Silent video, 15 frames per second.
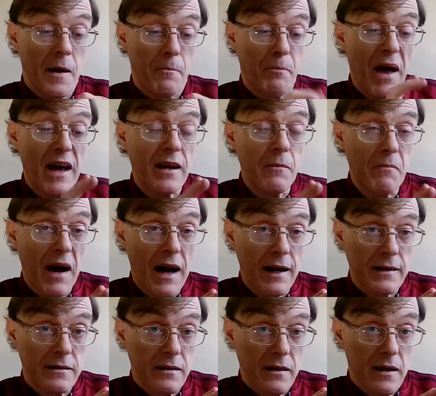Bear in
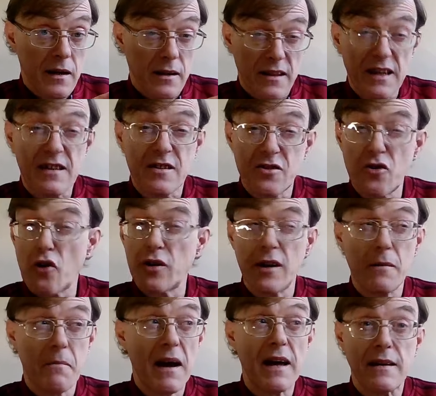mind, this sorry
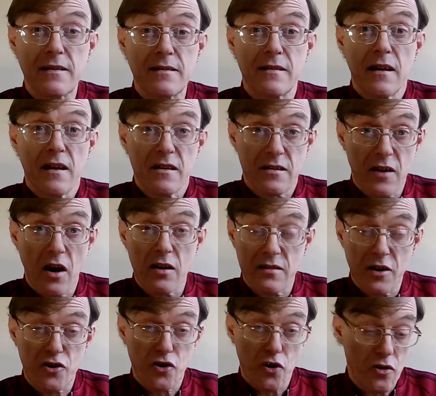mess
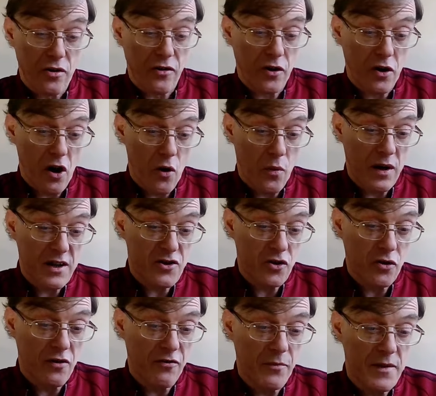started during the coalition
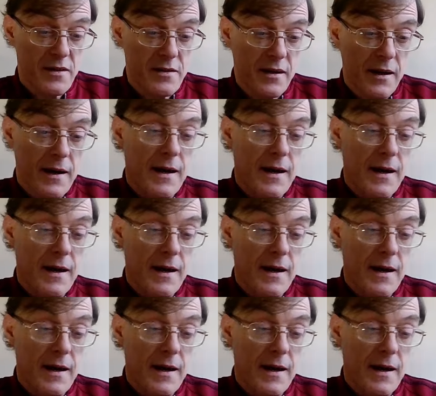government.